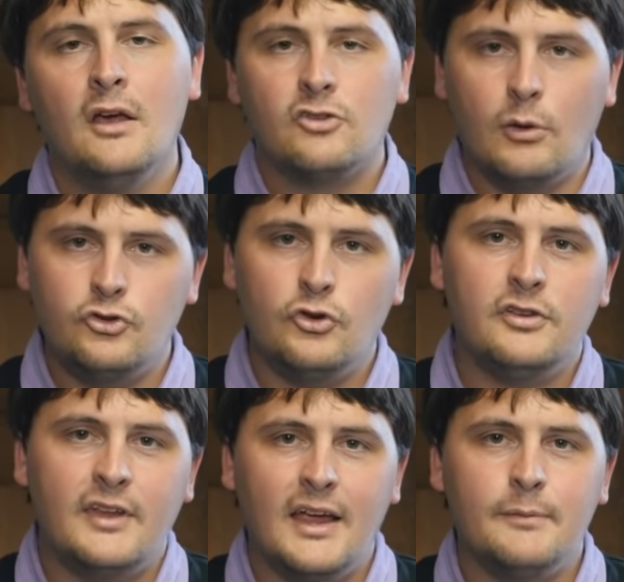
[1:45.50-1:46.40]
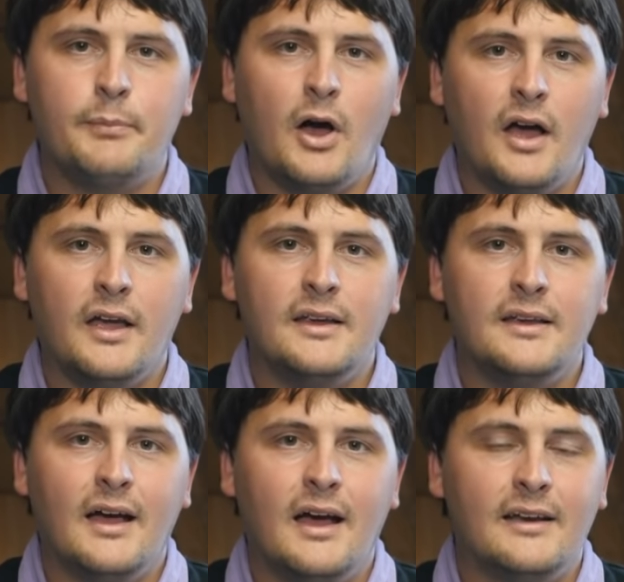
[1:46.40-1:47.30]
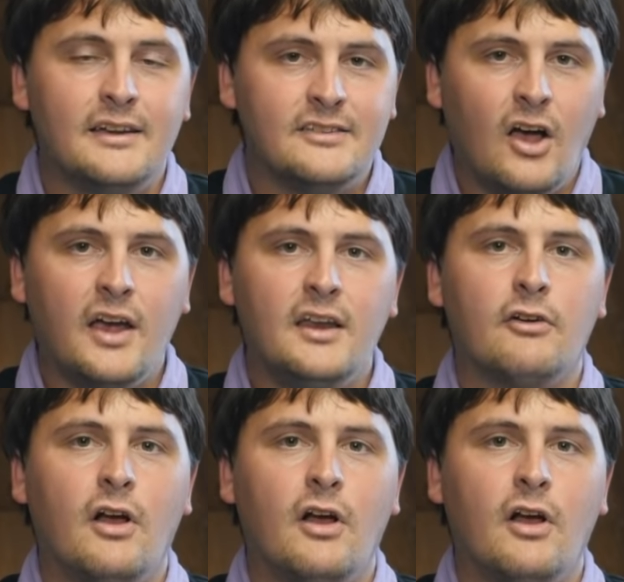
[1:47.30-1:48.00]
So I'm joined today by uh, a designer,